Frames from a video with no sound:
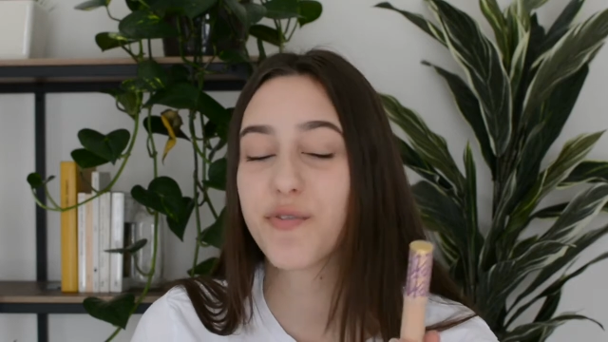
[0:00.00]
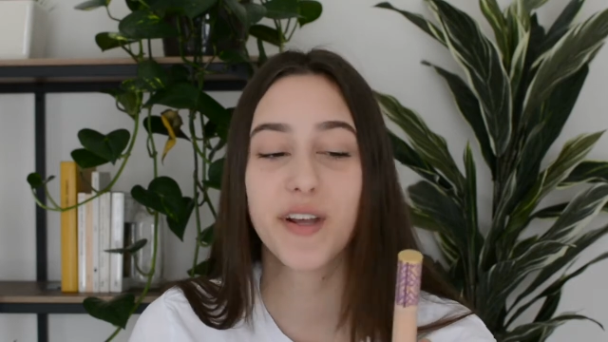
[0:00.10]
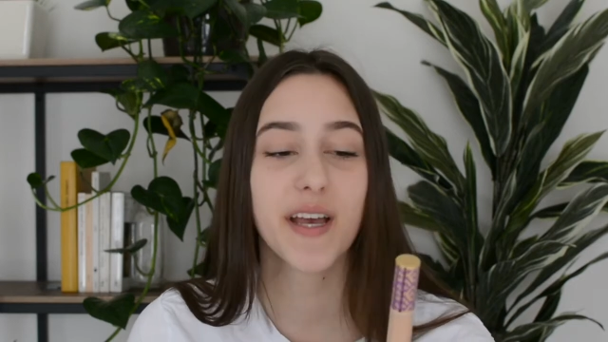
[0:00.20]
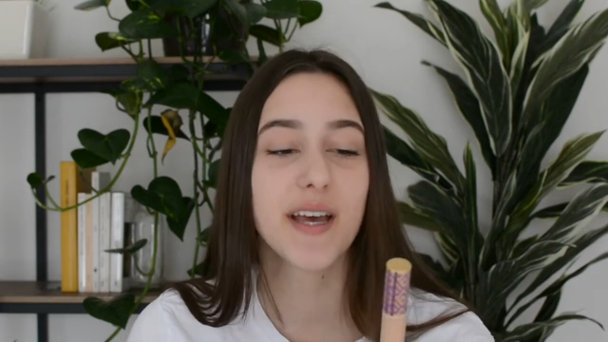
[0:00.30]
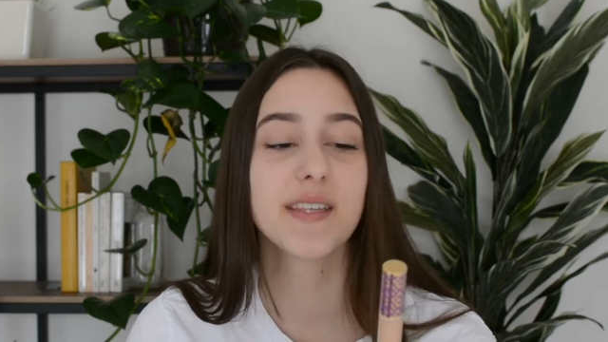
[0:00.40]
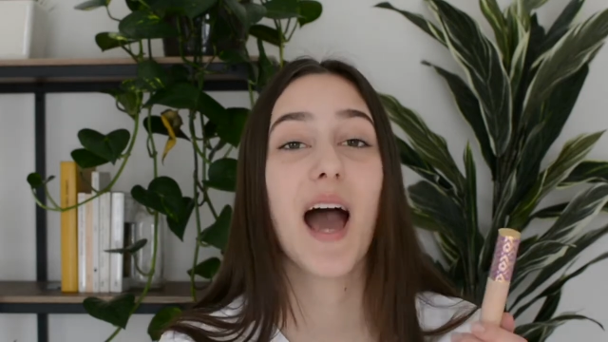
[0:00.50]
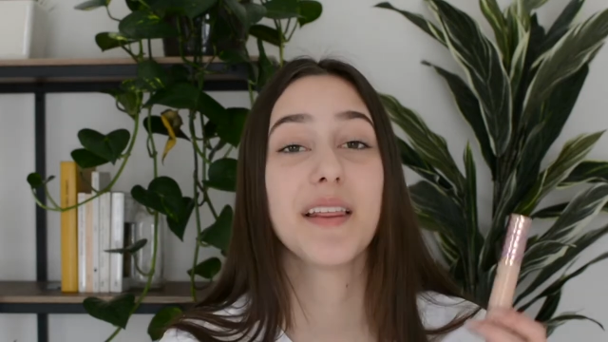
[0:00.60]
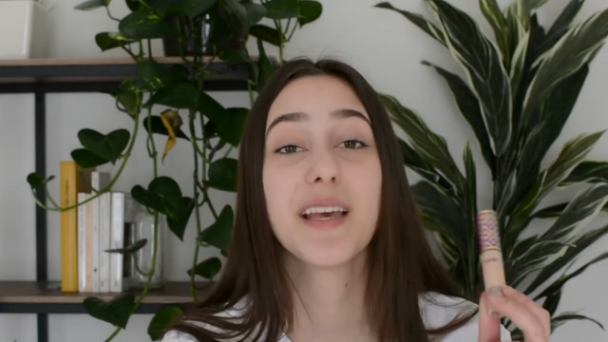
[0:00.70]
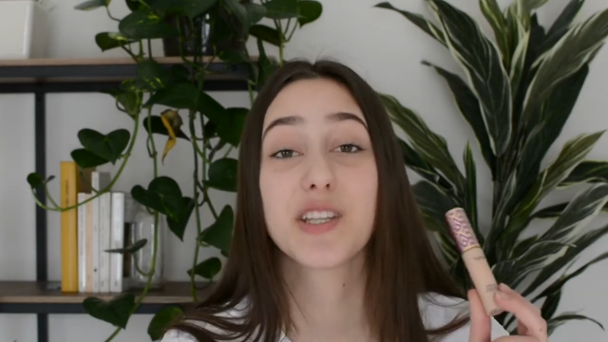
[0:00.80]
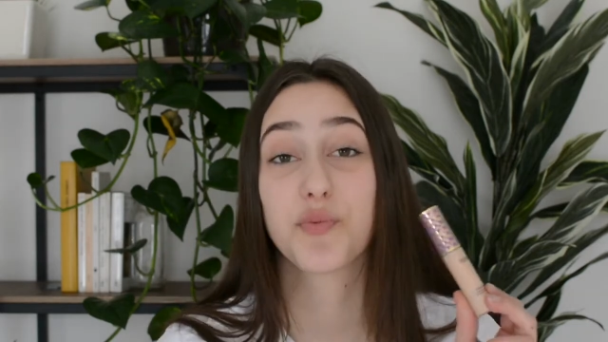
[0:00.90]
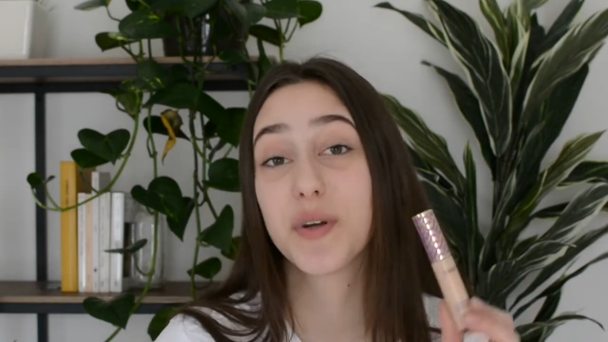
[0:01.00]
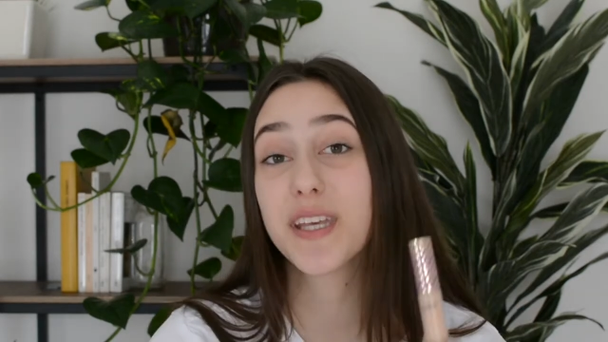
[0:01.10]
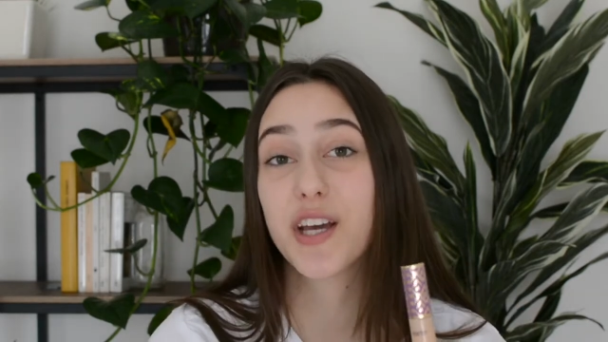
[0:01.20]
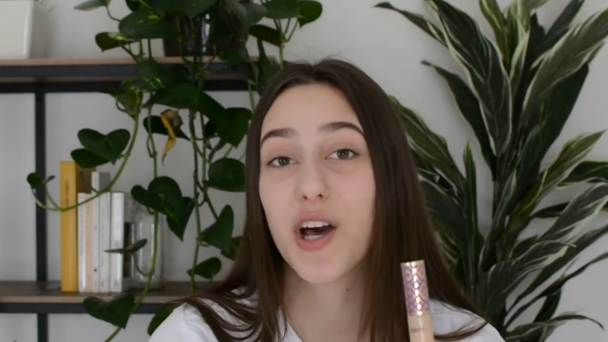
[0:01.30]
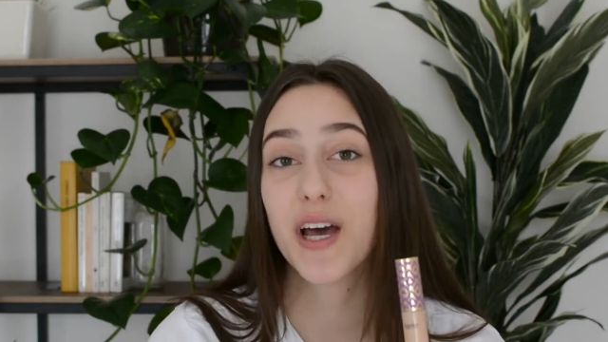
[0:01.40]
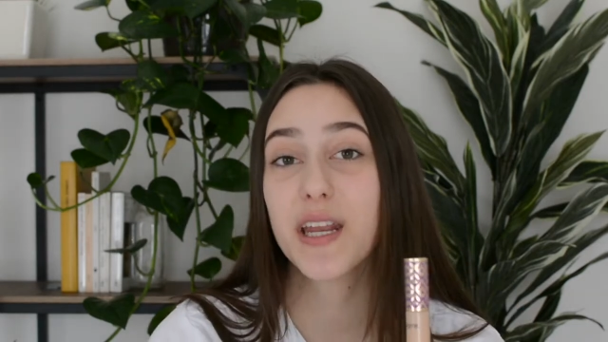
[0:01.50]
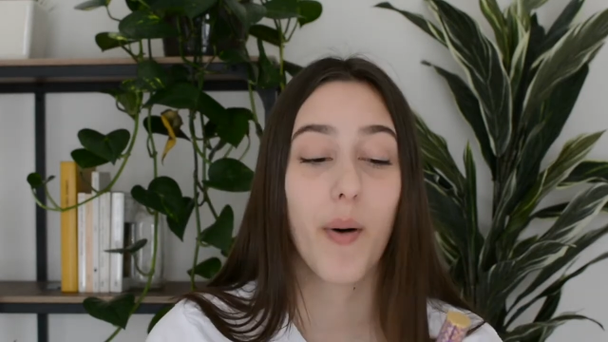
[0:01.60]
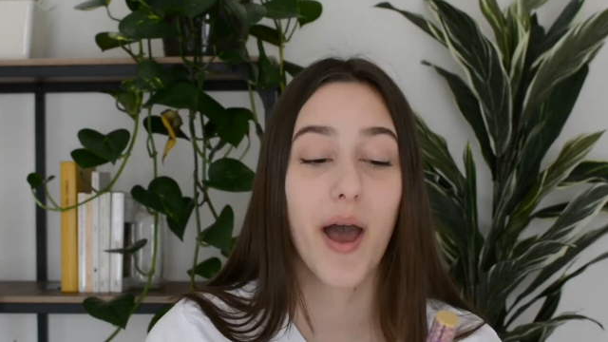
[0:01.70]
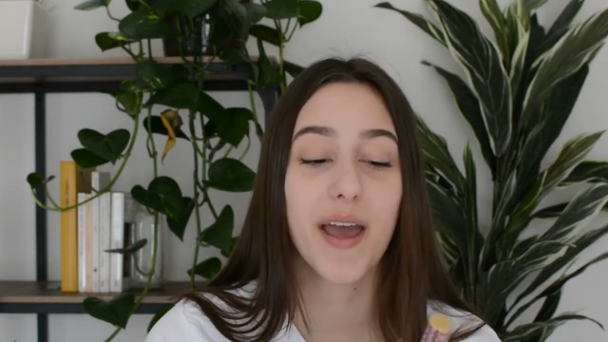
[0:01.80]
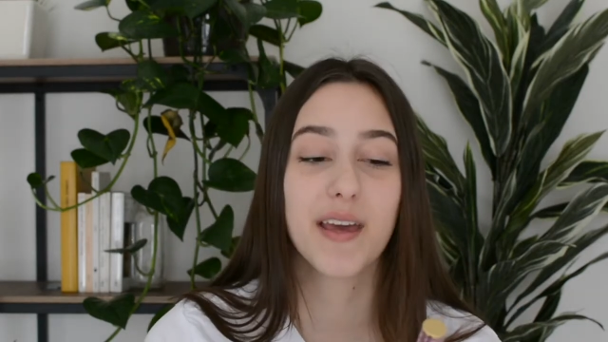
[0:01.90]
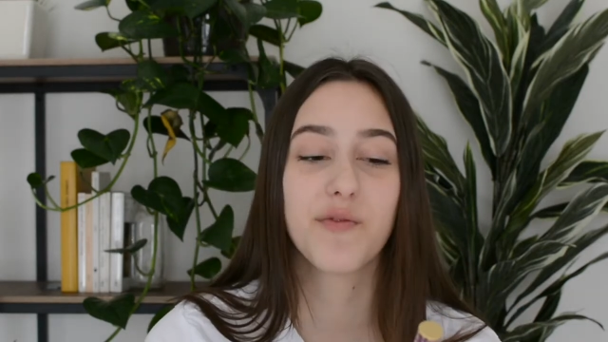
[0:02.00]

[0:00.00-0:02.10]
for this. I think it's really good, but